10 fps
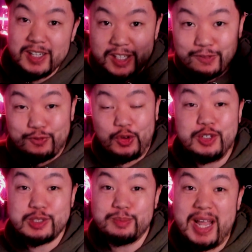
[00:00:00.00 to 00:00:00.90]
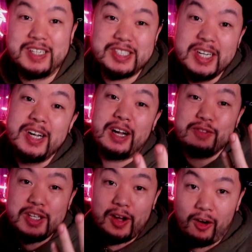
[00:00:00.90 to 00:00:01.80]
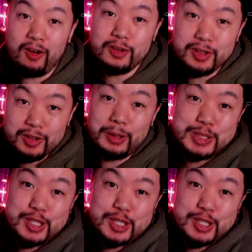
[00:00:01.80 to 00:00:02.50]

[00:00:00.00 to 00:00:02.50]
the first match of the All Euros